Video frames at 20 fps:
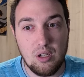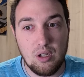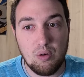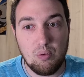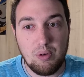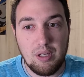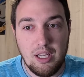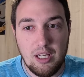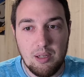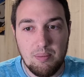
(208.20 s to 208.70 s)

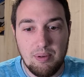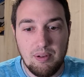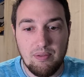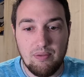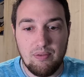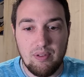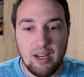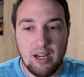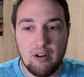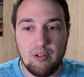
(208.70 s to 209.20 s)
We need to be
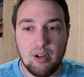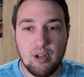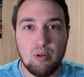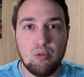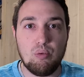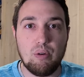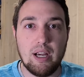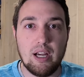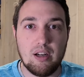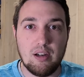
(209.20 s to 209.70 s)
very
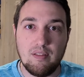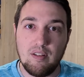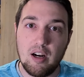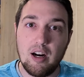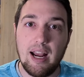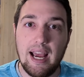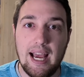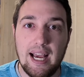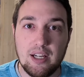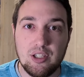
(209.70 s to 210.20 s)
aware of our
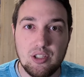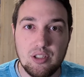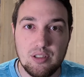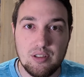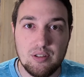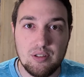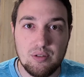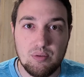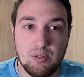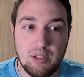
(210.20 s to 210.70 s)

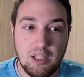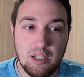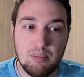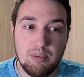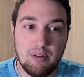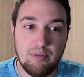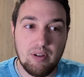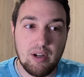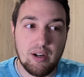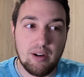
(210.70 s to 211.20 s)
actions. We need to
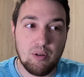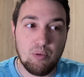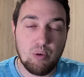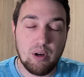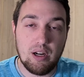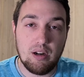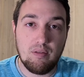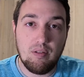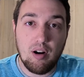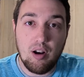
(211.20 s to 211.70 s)
be very
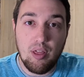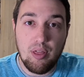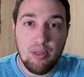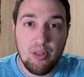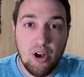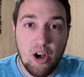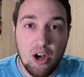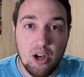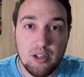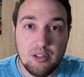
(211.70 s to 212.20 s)
aware of our
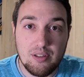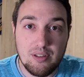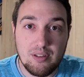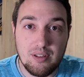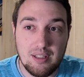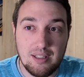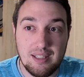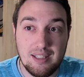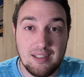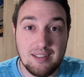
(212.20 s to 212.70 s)
thoughts
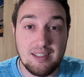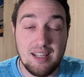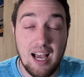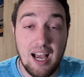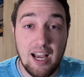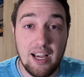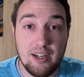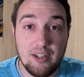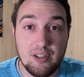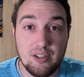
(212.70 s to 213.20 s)
and
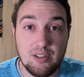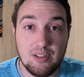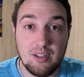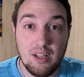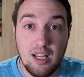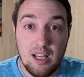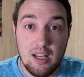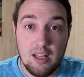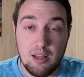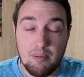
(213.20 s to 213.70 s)
desires.
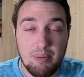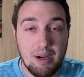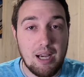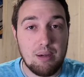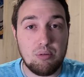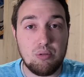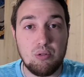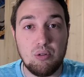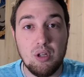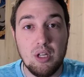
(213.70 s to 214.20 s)
The
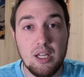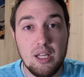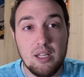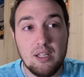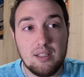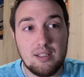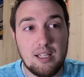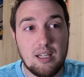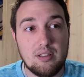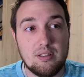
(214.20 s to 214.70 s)
Bible
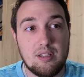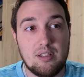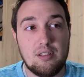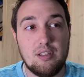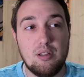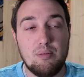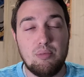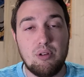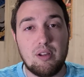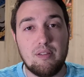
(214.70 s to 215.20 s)
tells us
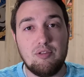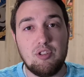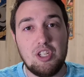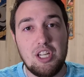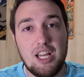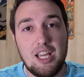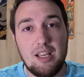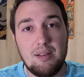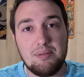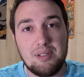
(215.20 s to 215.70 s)
in the book of
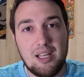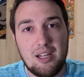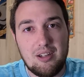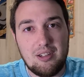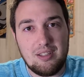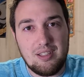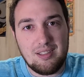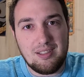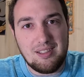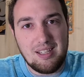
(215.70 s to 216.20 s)
James that our
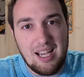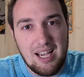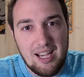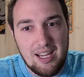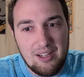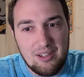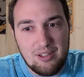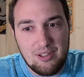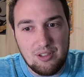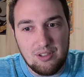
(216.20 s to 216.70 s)

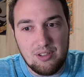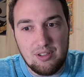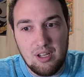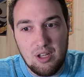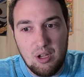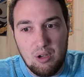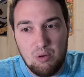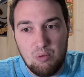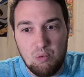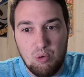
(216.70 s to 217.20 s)
desires
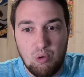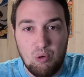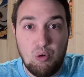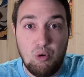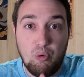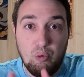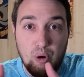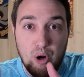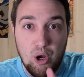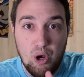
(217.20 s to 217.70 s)
will
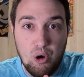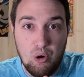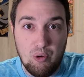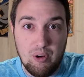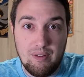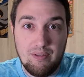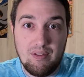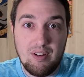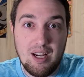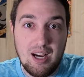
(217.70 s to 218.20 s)
grow,
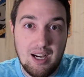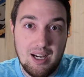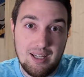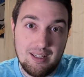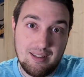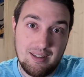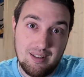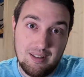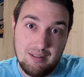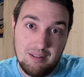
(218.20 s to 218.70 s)
if
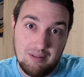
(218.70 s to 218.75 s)
not